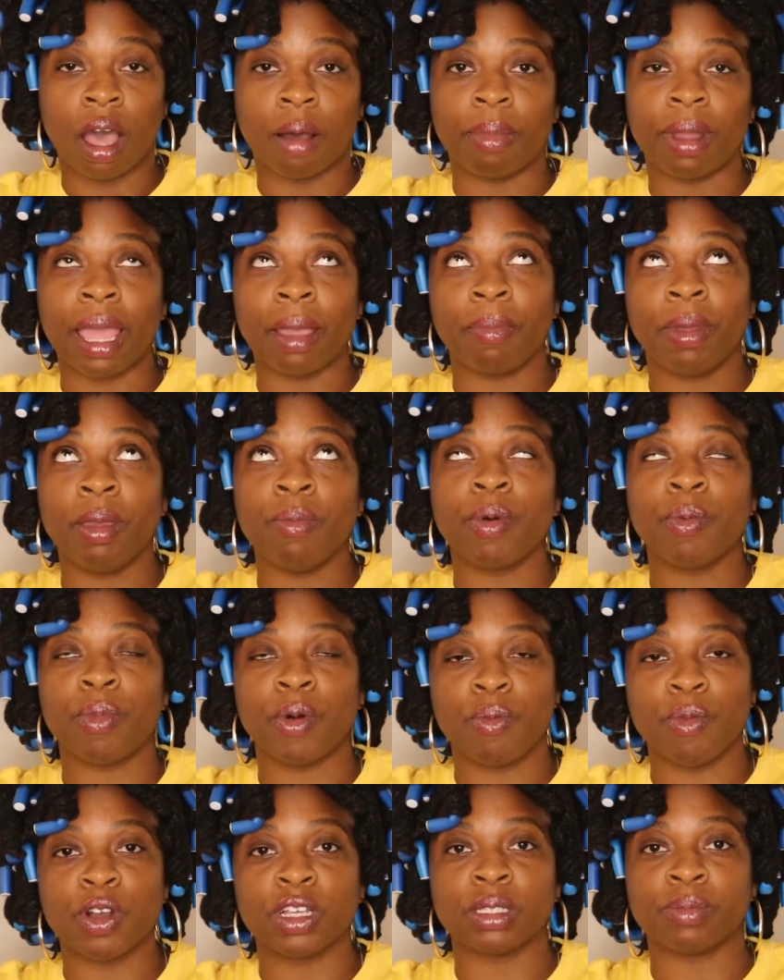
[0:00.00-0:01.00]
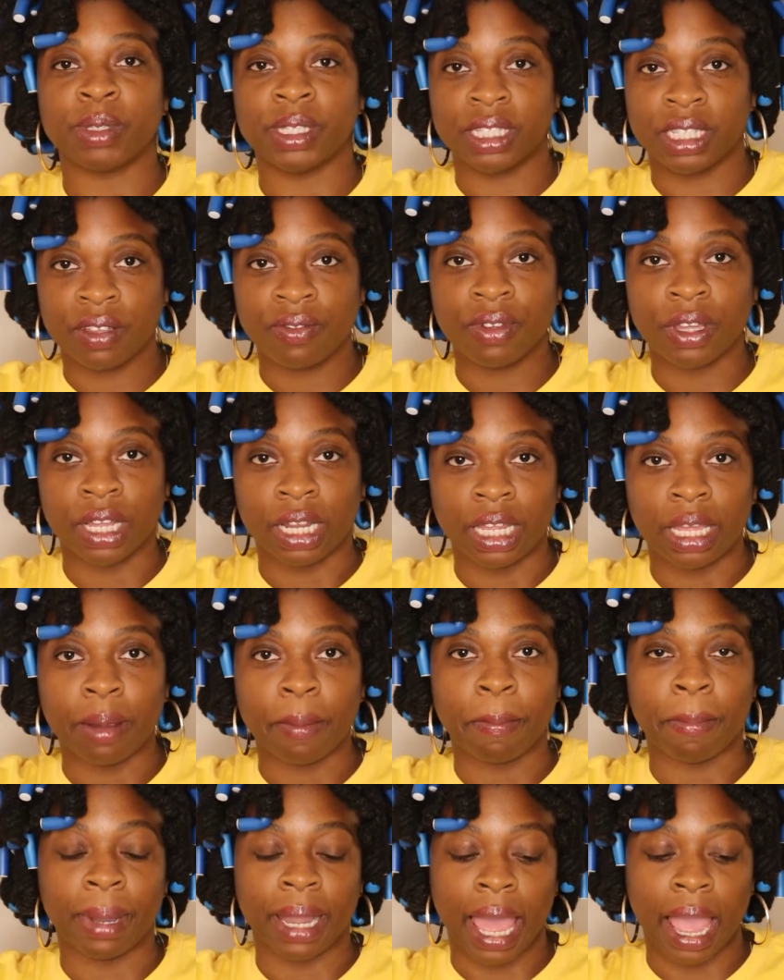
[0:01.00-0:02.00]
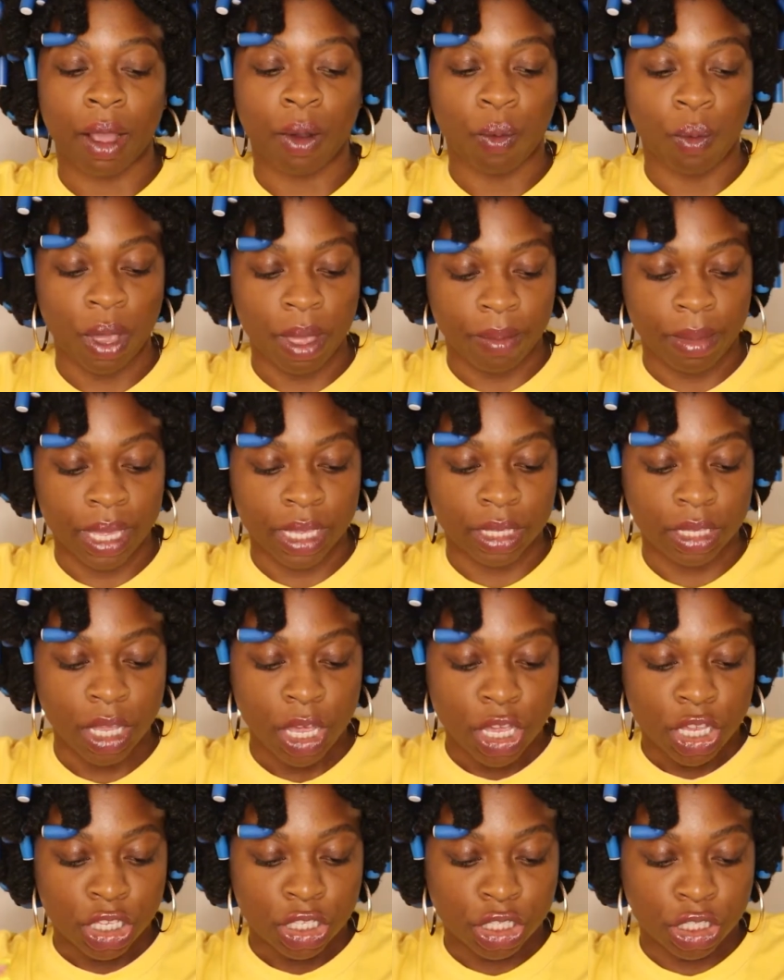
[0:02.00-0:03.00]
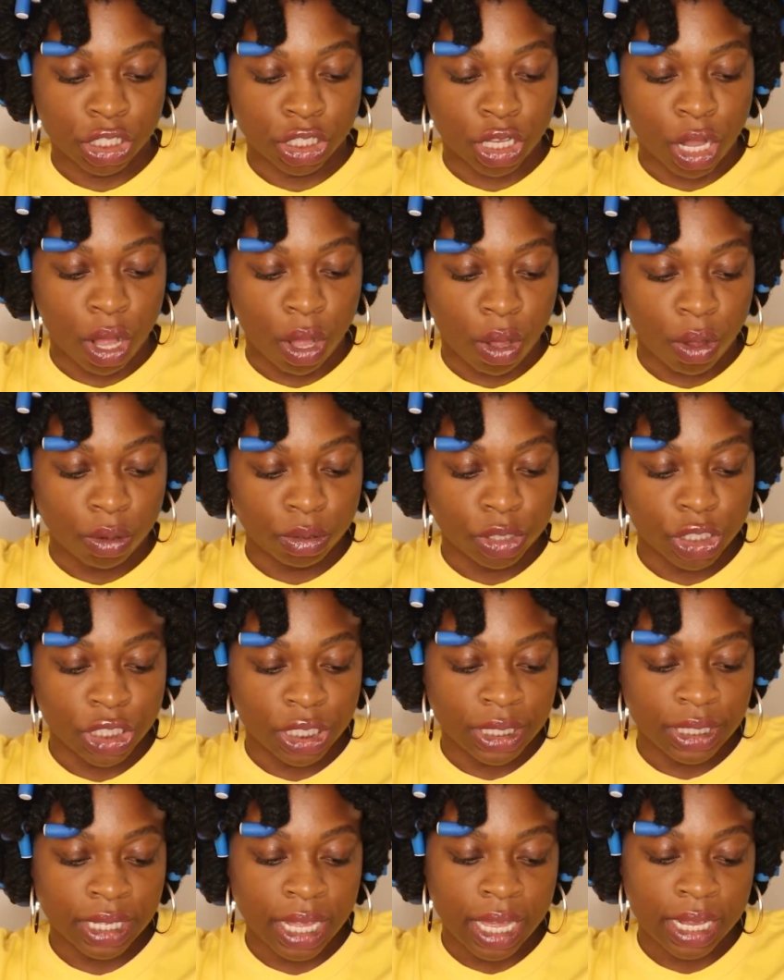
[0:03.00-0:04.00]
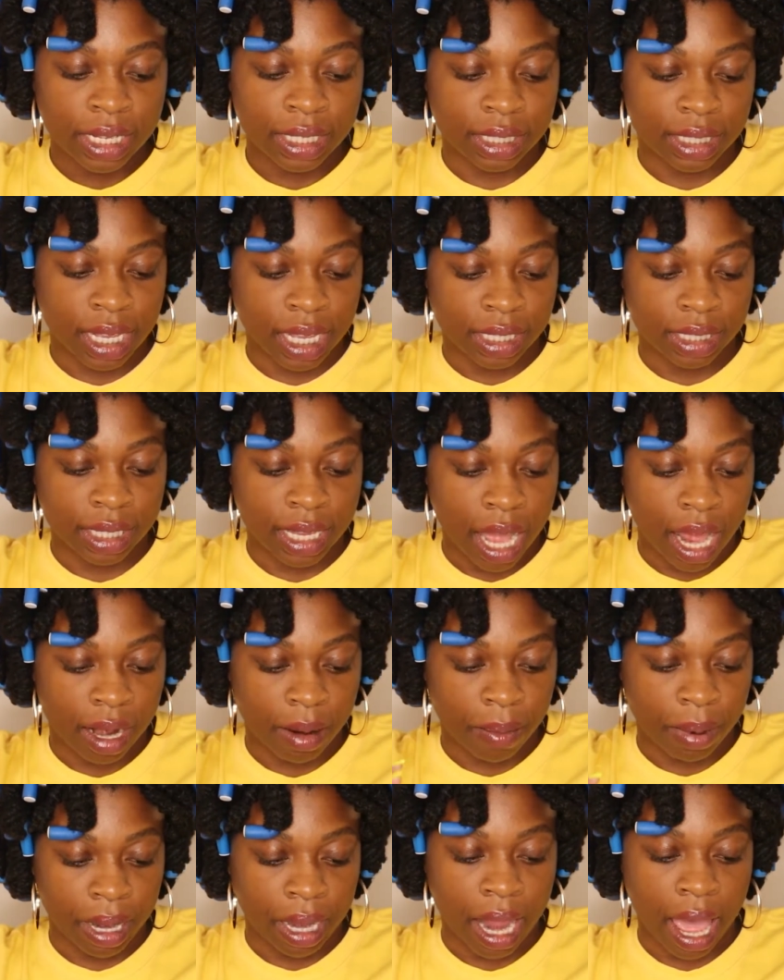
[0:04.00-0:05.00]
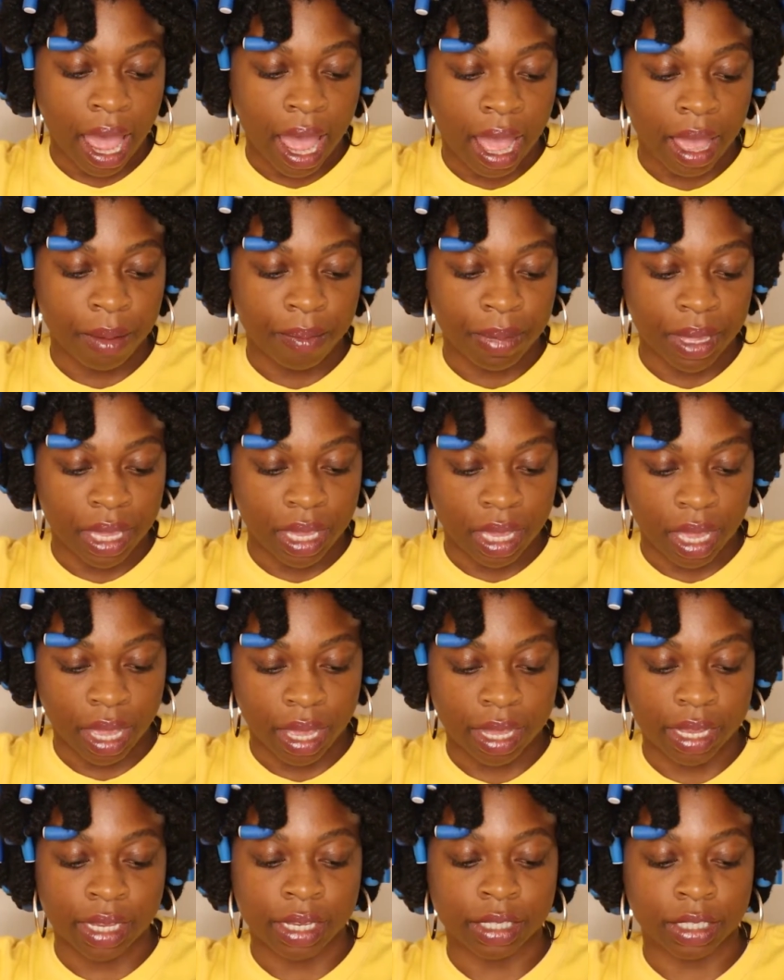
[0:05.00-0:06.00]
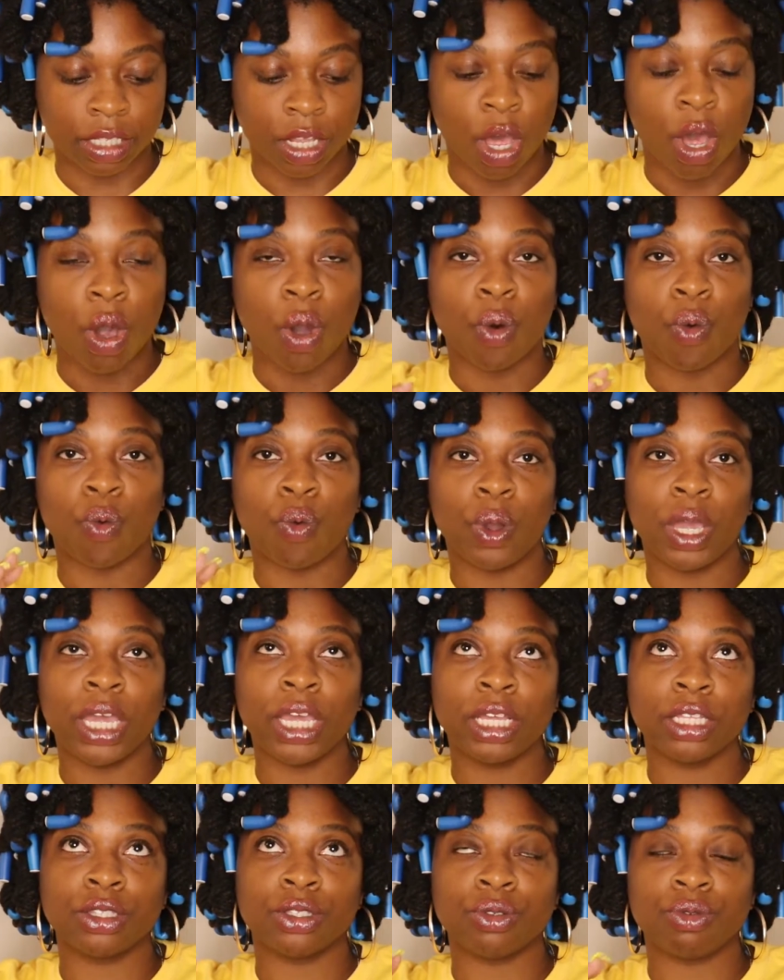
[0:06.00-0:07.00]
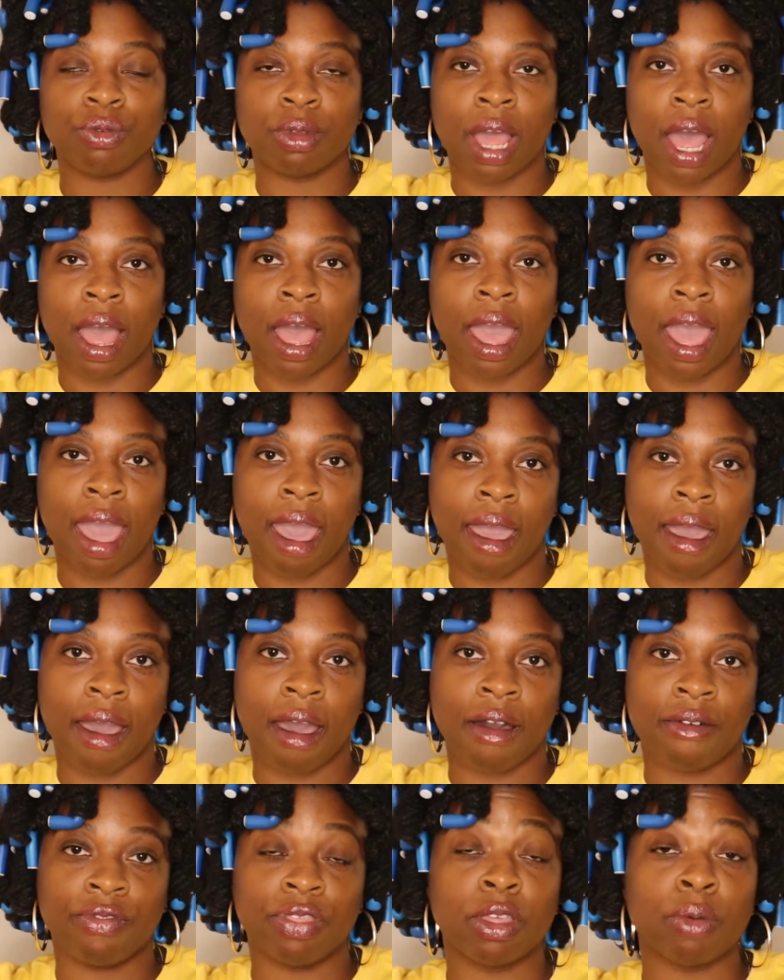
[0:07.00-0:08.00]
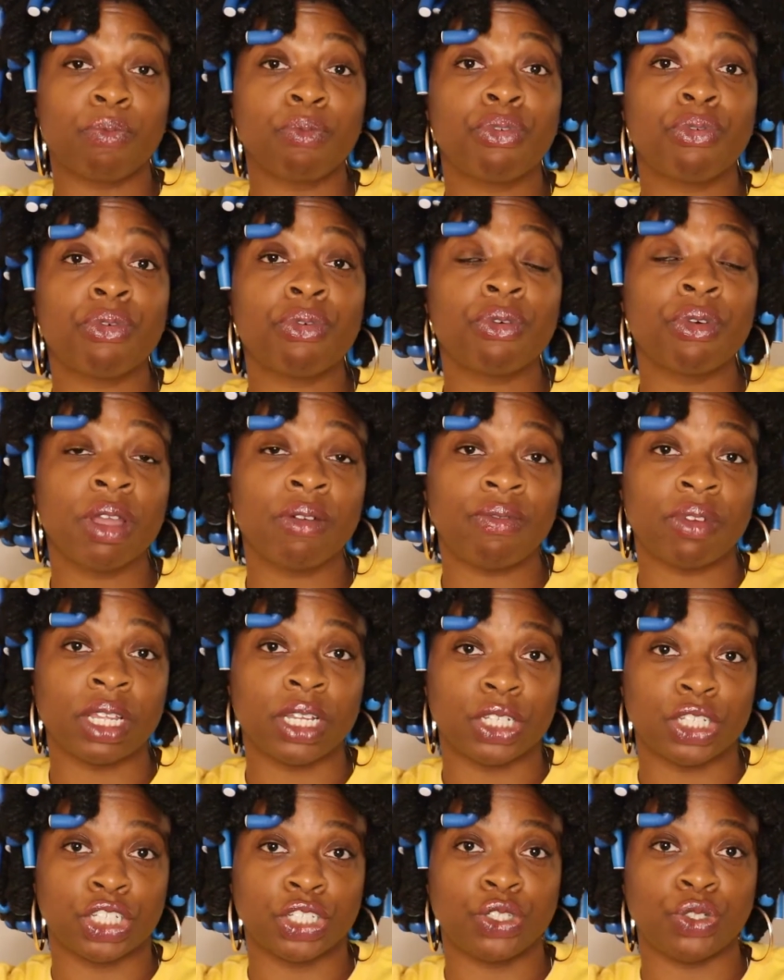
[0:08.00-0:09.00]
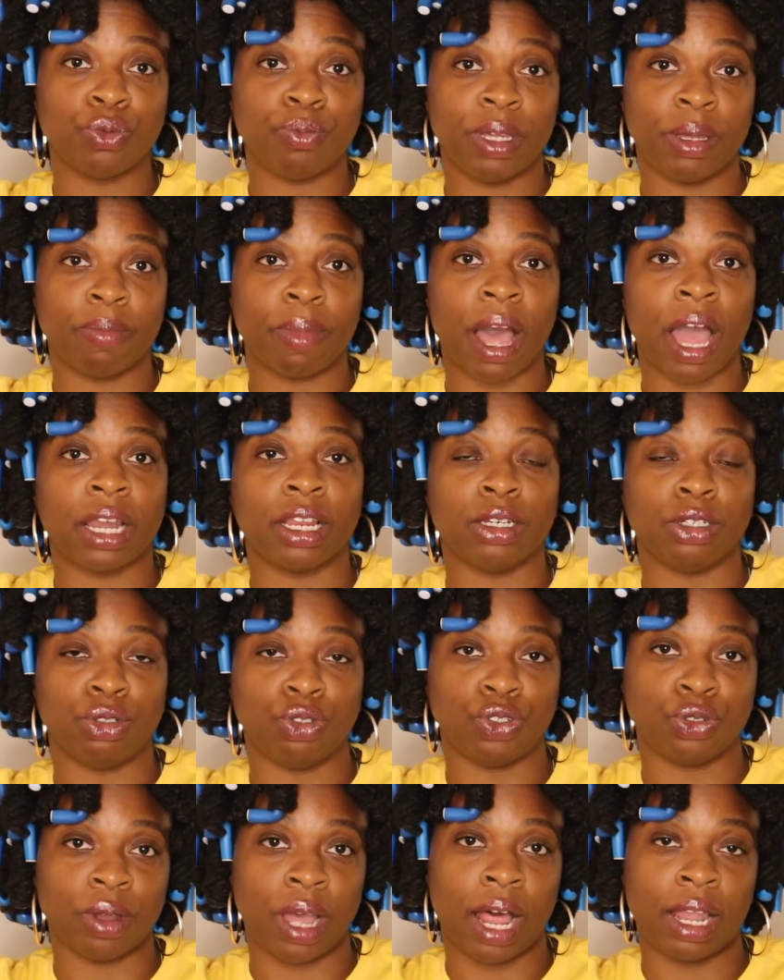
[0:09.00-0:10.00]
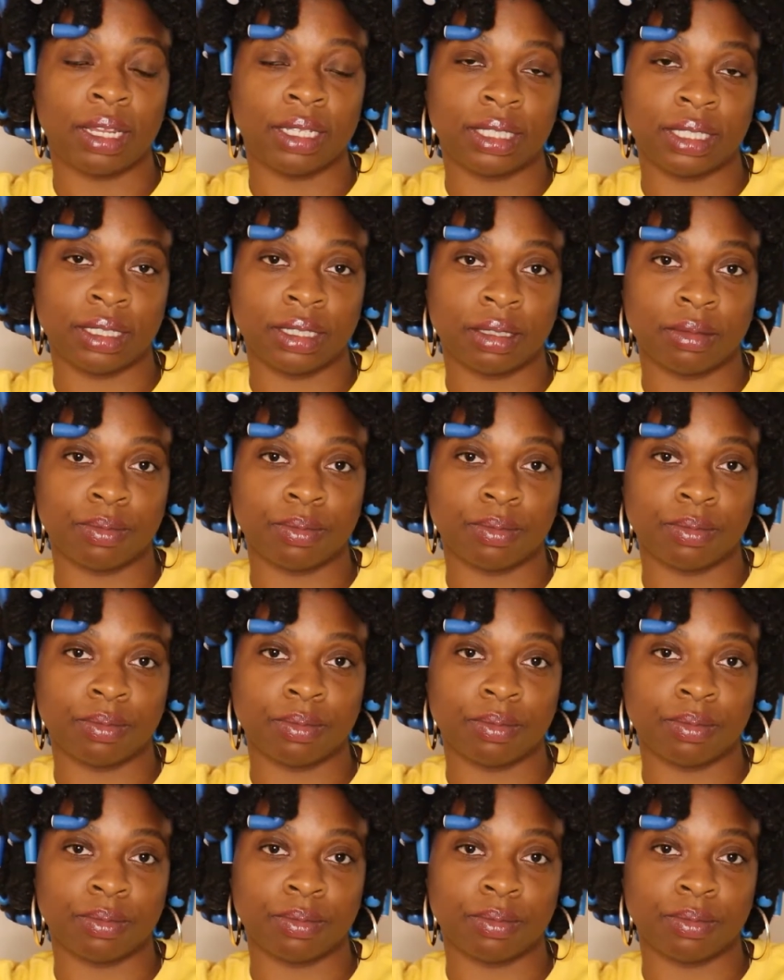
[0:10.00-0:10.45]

Black people, but more specifically Black women. So she said it does not apply because we do not have the privilege to be body neutral.